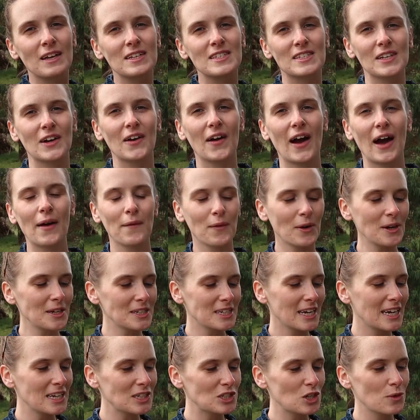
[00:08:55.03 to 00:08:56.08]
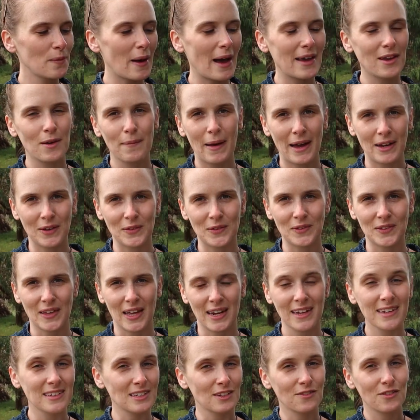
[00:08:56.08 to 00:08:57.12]
So I won't teach you about your manual
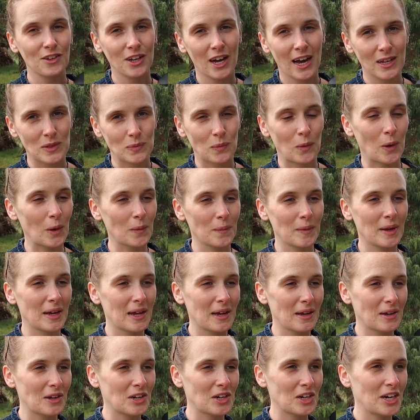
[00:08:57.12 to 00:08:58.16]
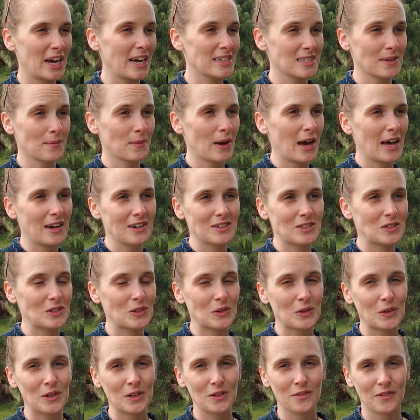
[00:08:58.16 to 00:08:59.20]
settings. If you guys want me to create some kind of
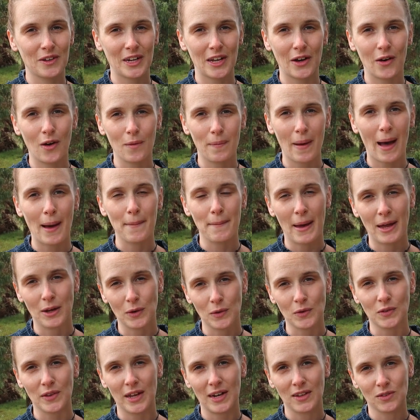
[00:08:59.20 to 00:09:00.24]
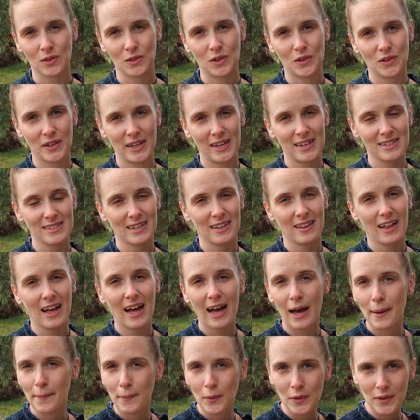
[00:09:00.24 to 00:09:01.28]
tutorial video about manual settings on your
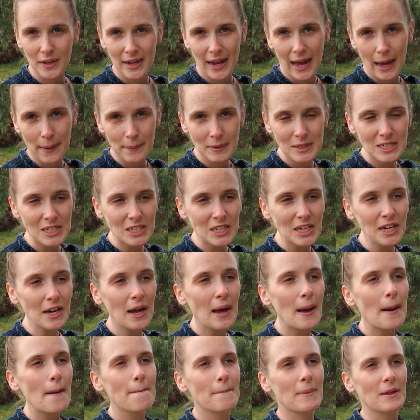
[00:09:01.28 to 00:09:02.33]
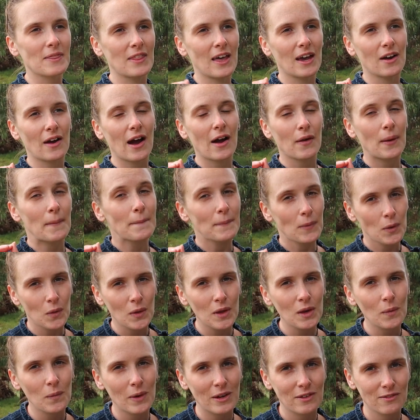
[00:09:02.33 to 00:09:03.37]
DSLR, I'm more than happy to, but there are
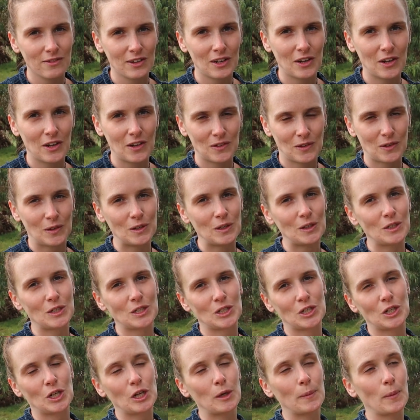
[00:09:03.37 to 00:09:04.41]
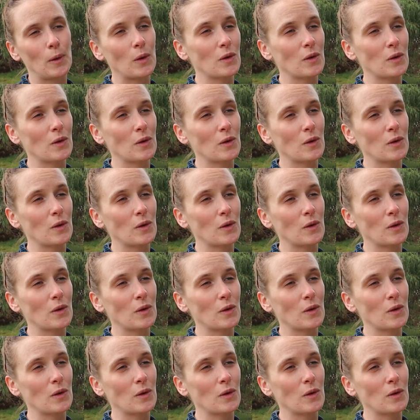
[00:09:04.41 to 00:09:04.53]
1,000,001 videos on YouTube